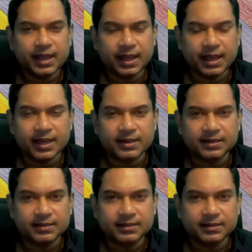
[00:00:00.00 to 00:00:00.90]

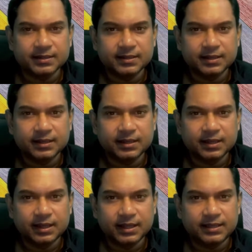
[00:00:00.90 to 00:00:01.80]
and
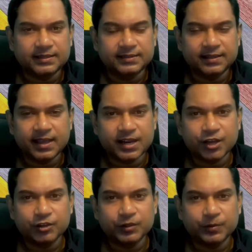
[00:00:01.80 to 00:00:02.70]
is there
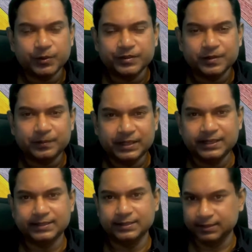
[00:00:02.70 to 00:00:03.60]
now the
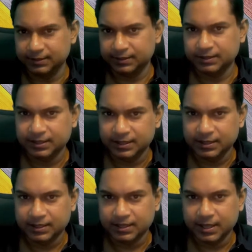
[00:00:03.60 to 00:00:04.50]
possibility
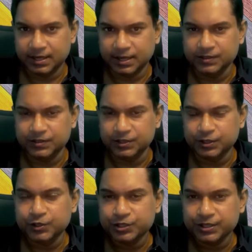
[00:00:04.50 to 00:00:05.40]
that
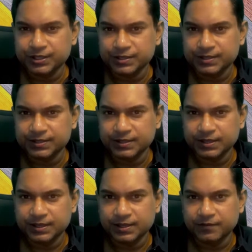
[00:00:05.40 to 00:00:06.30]
institutions
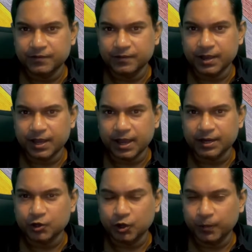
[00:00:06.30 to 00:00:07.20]

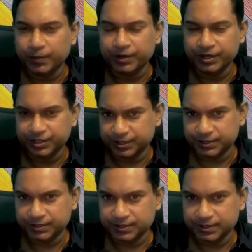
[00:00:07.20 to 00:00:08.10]
and
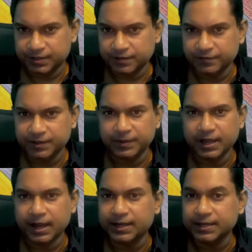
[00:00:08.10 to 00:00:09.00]
corporations will be
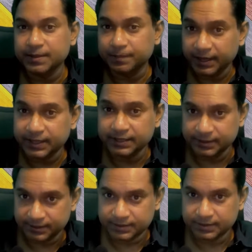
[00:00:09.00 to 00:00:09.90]

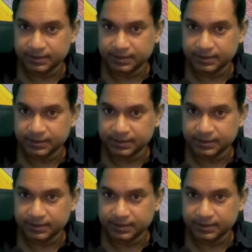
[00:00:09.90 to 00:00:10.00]
undermined